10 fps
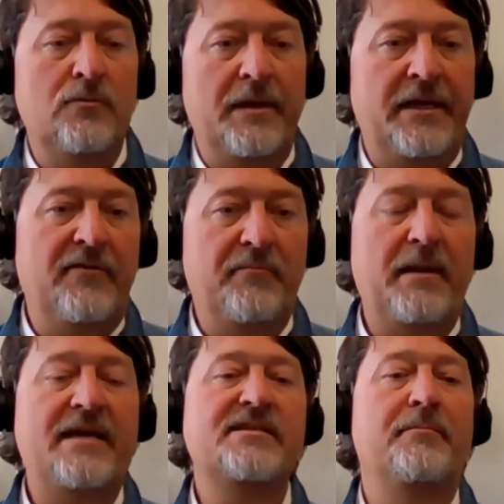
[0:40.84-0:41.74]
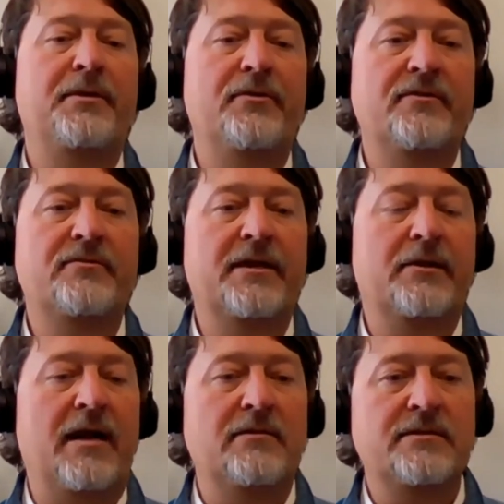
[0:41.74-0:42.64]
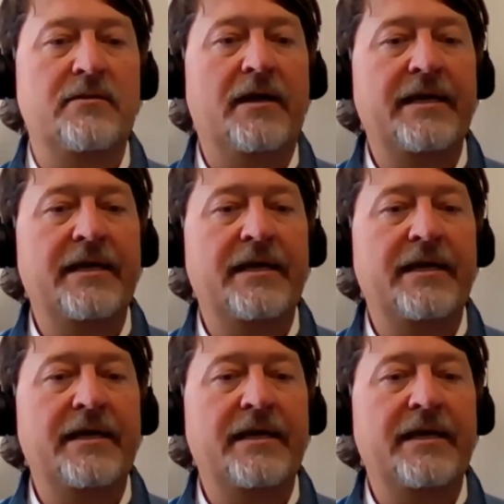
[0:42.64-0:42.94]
Windows-based computers running CrowdStrike,